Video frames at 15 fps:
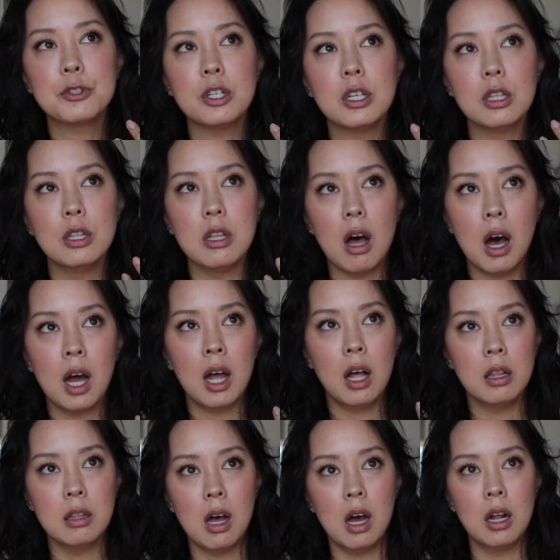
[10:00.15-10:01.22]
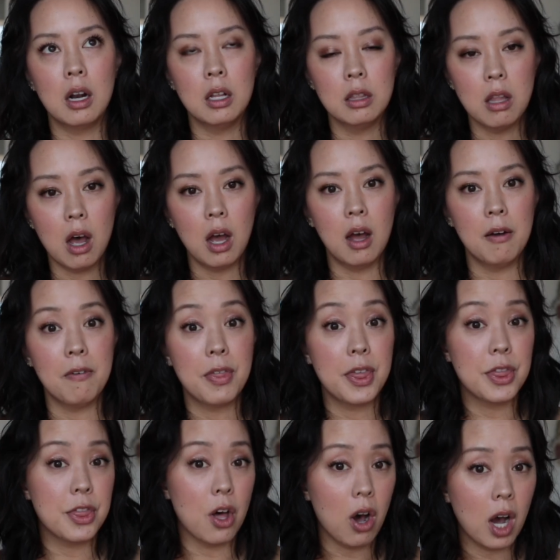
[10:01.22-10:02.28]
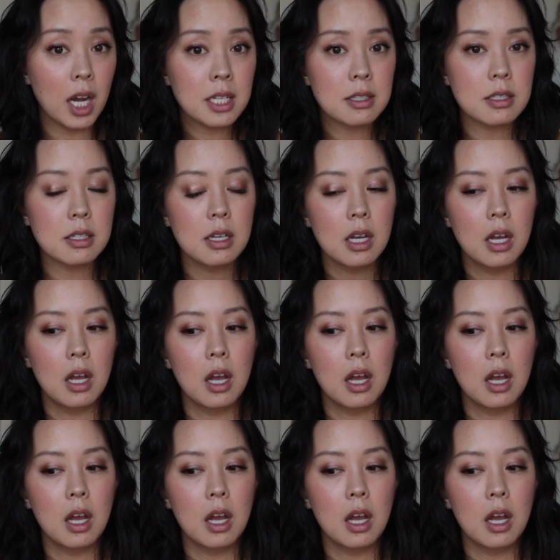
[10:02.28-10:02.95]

After a lot of thought,